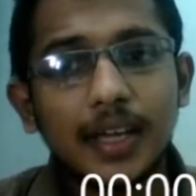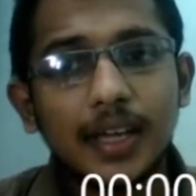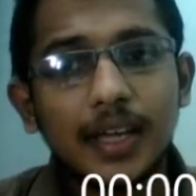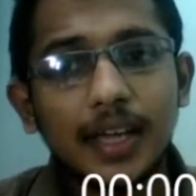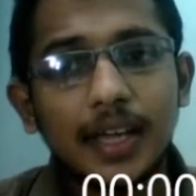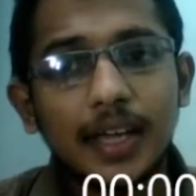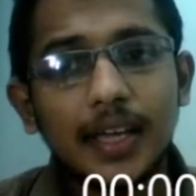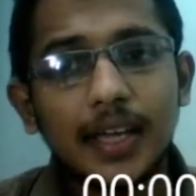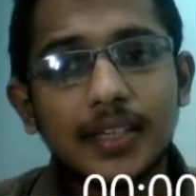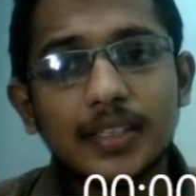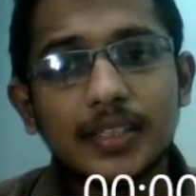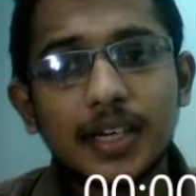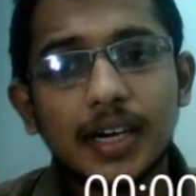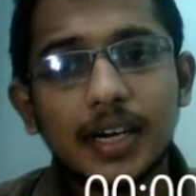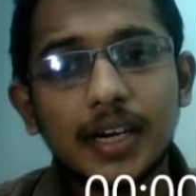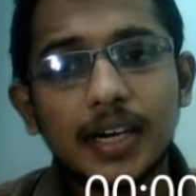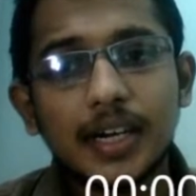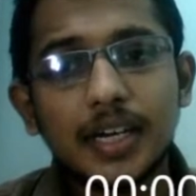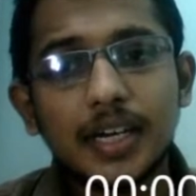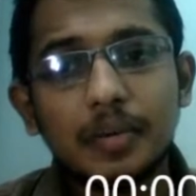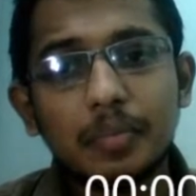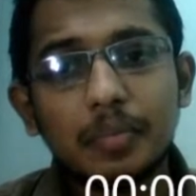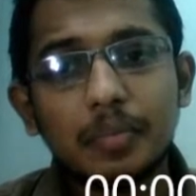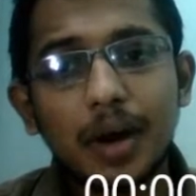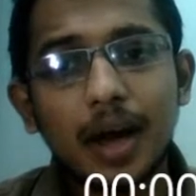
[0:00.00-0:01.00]
it
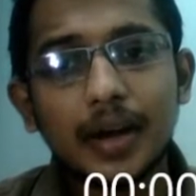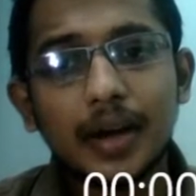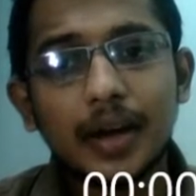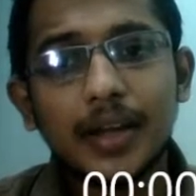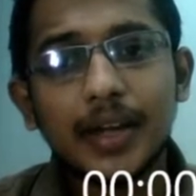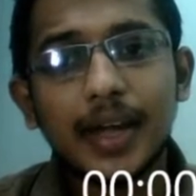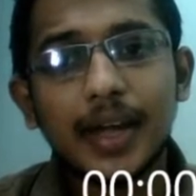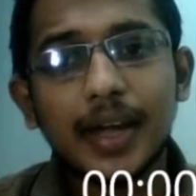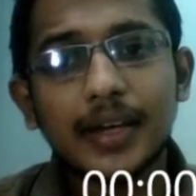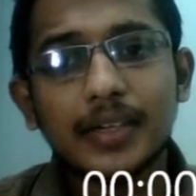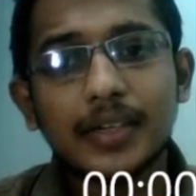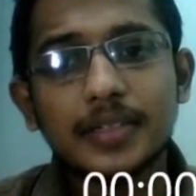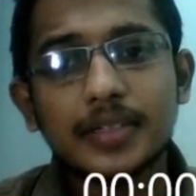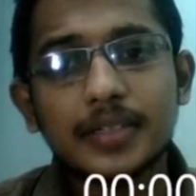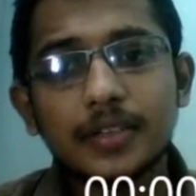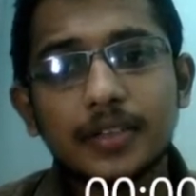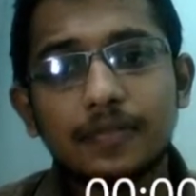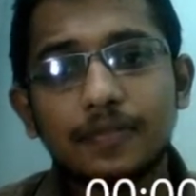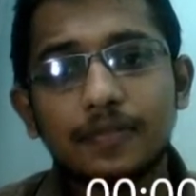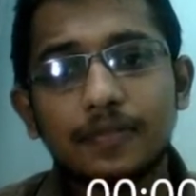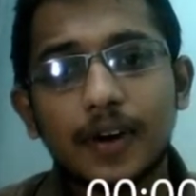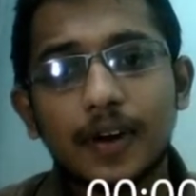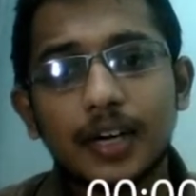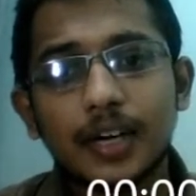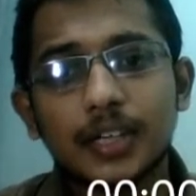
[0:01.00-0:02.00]
demarcates the
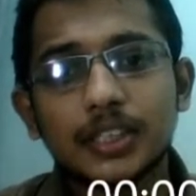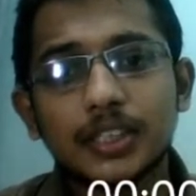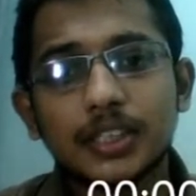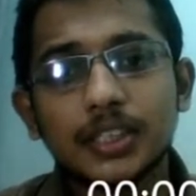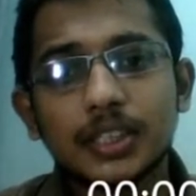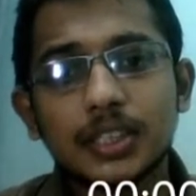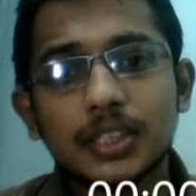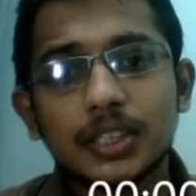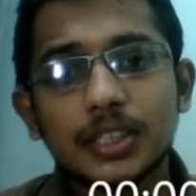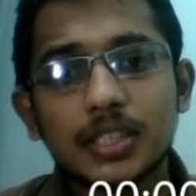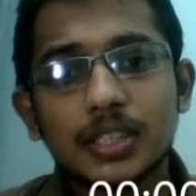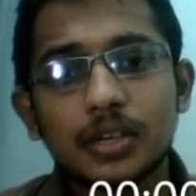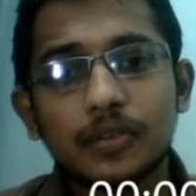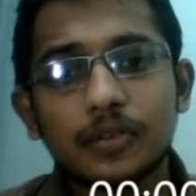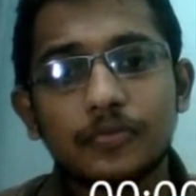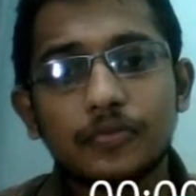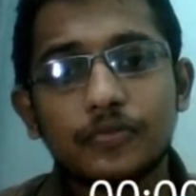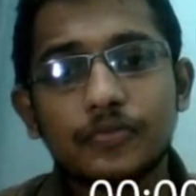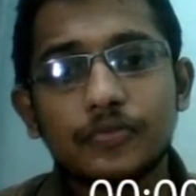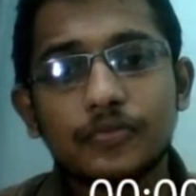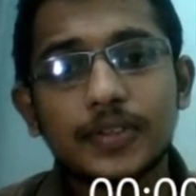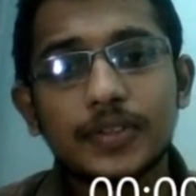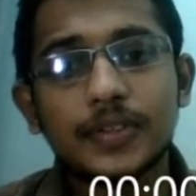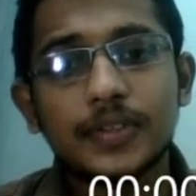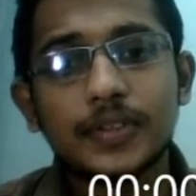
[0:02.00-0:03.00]
functions of
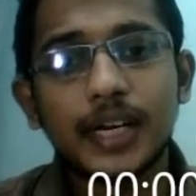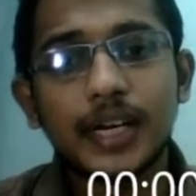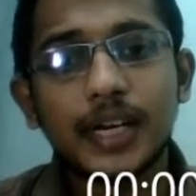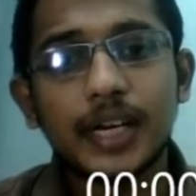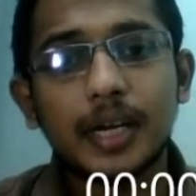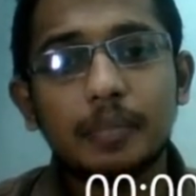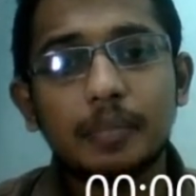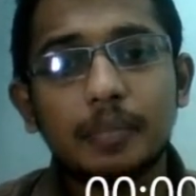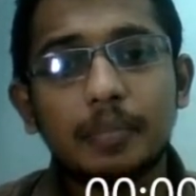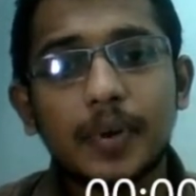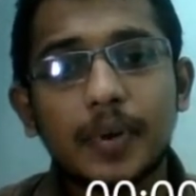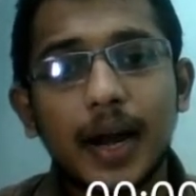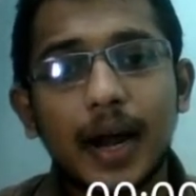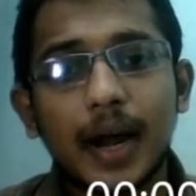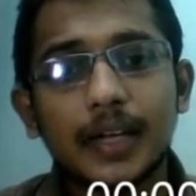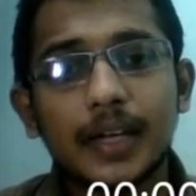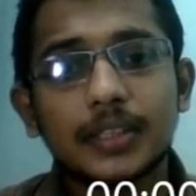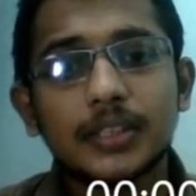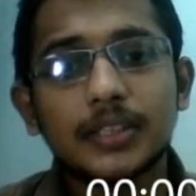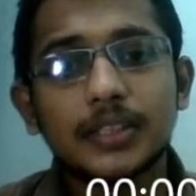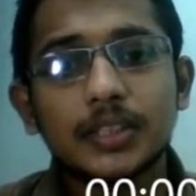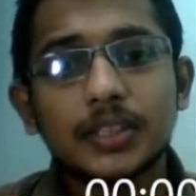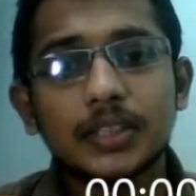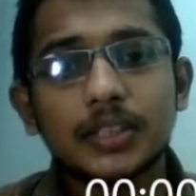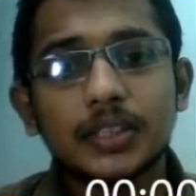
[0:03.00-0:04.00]
3
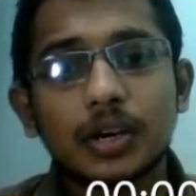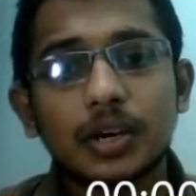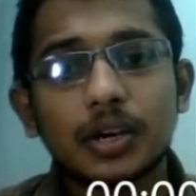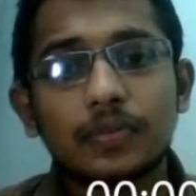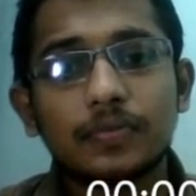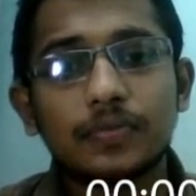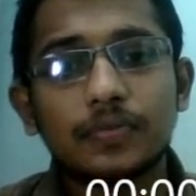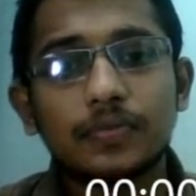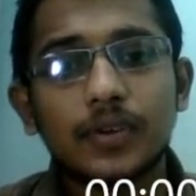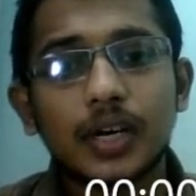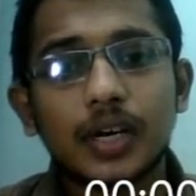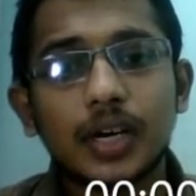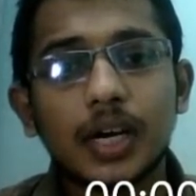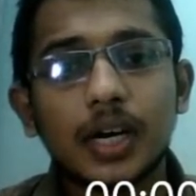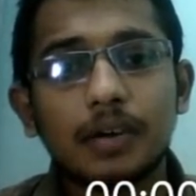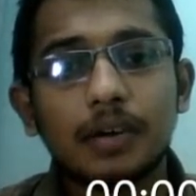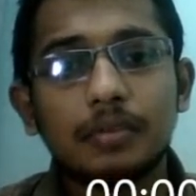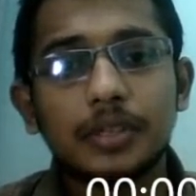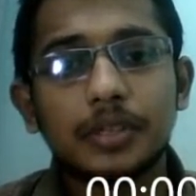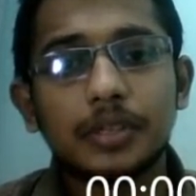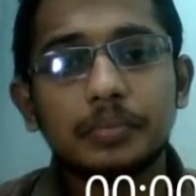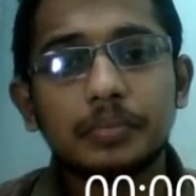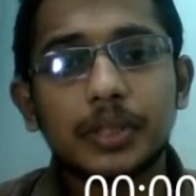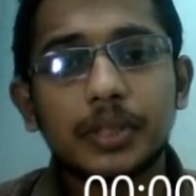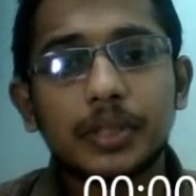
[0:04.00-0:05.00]
branches of
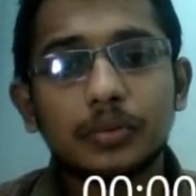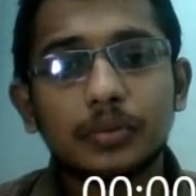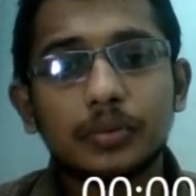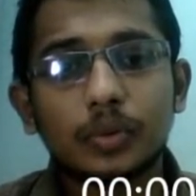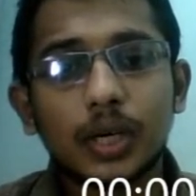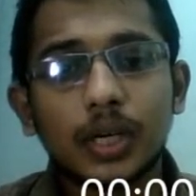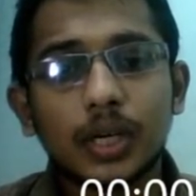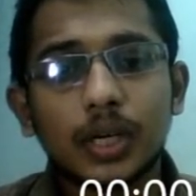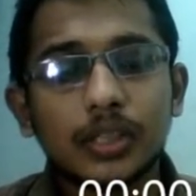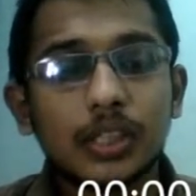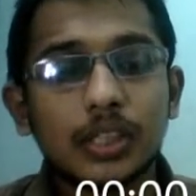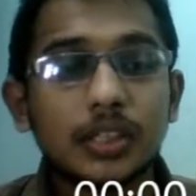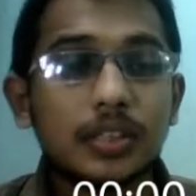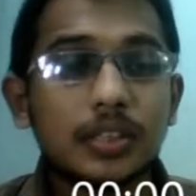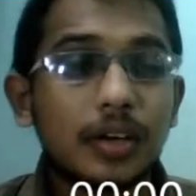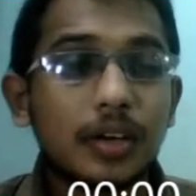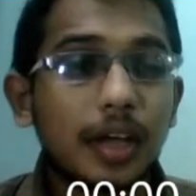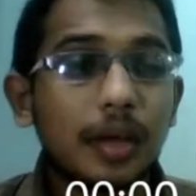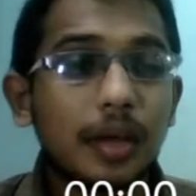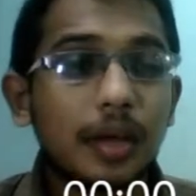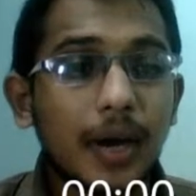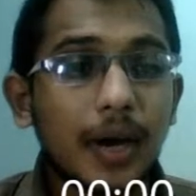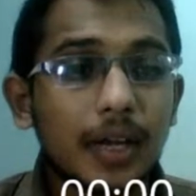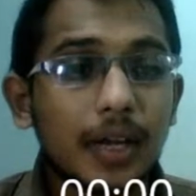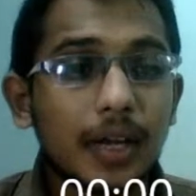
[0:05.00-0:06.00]
government. What are the 3
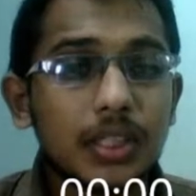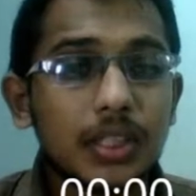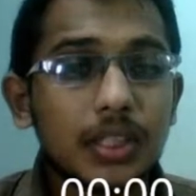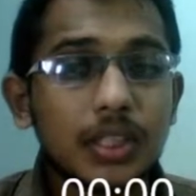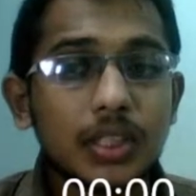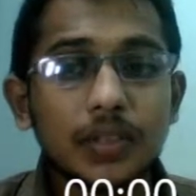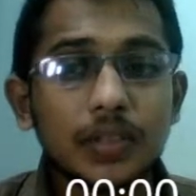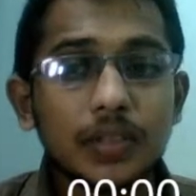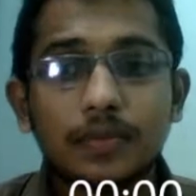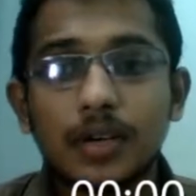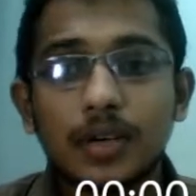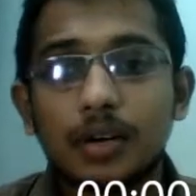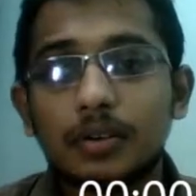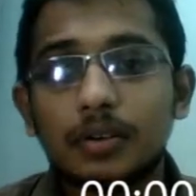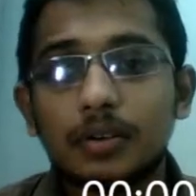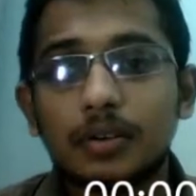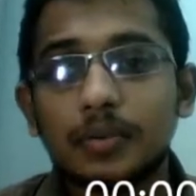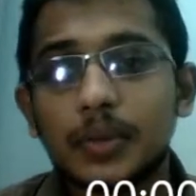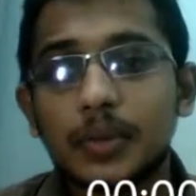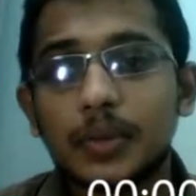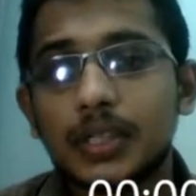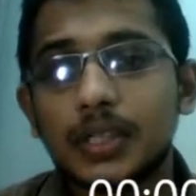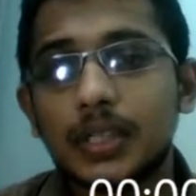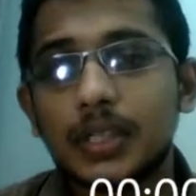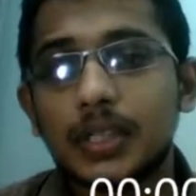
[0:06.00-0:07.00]
branches of
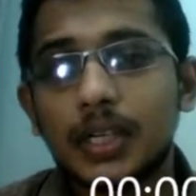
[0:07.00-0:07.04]
government?